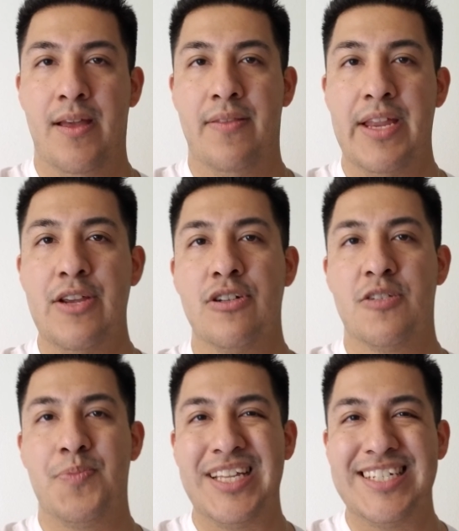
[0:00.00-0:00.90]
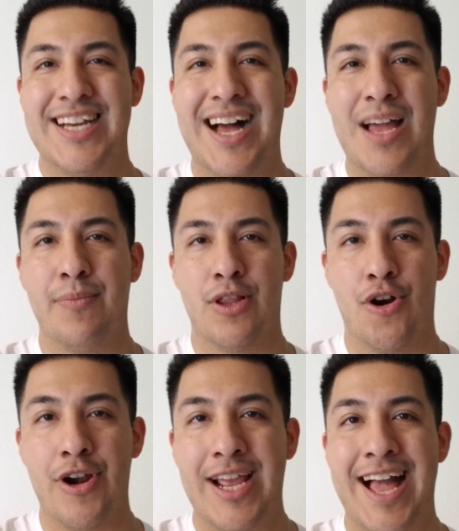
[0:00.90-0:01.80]
then you'll spend time
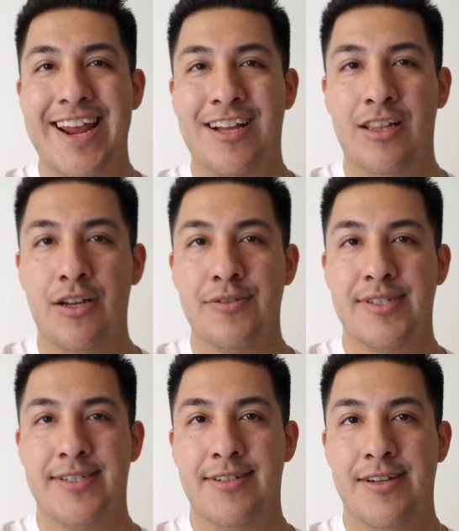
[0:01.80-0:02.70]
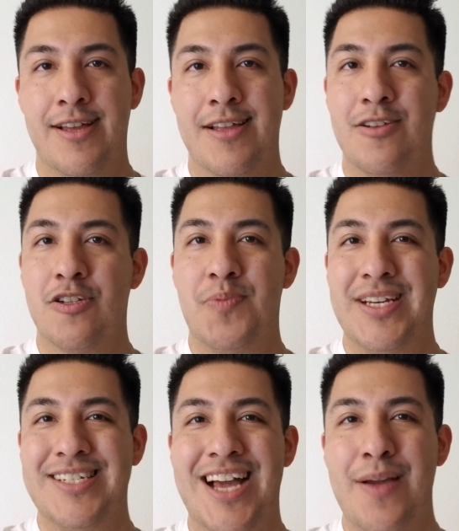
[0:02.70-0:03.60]
learning how to close. You'll
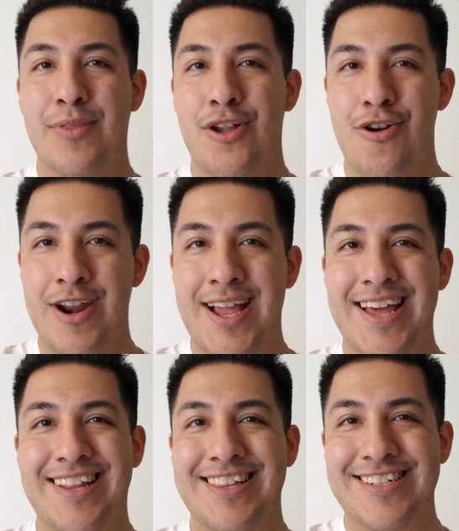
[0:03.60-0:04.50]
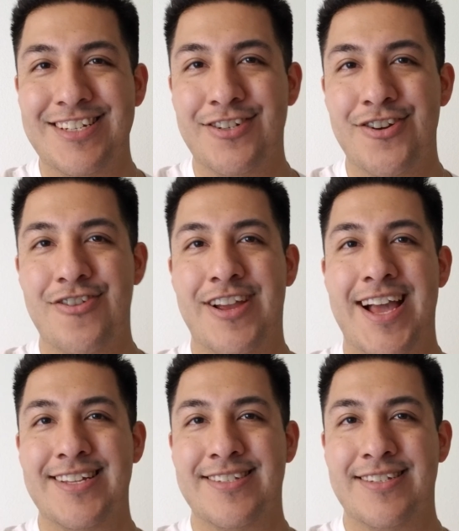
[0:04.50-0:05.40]
spend time learning how to listen to your
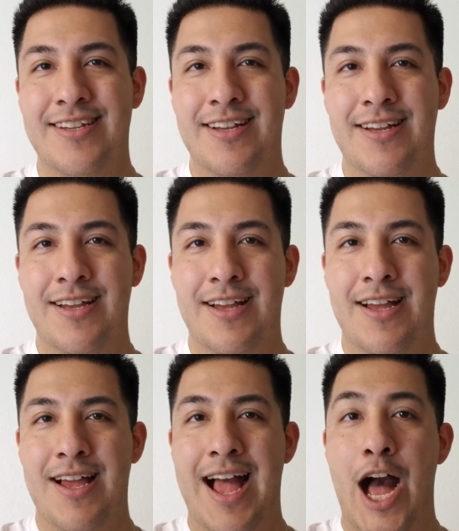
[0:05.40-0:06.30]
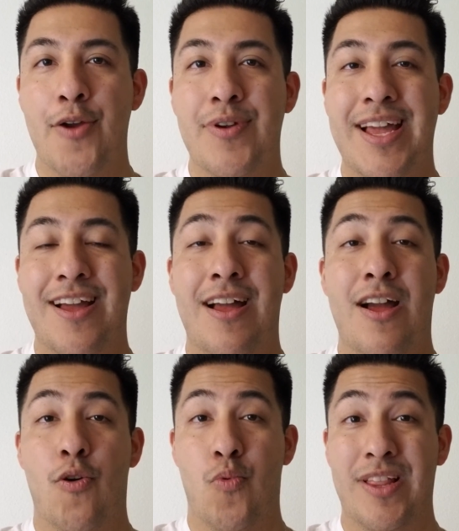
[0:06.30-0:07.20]
guests, how to
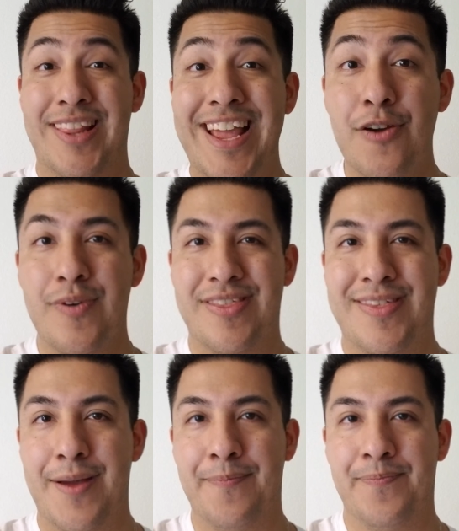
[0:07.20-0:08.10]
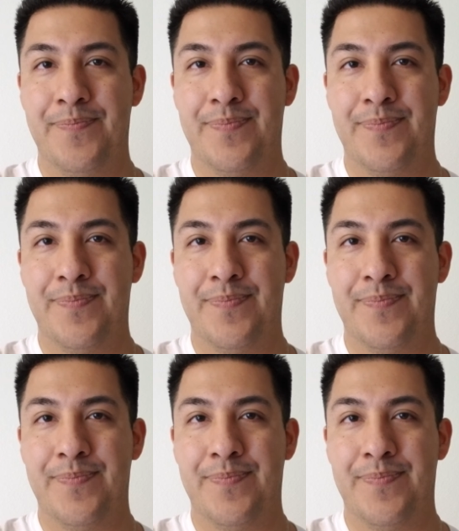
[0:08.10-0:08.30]
relate with them,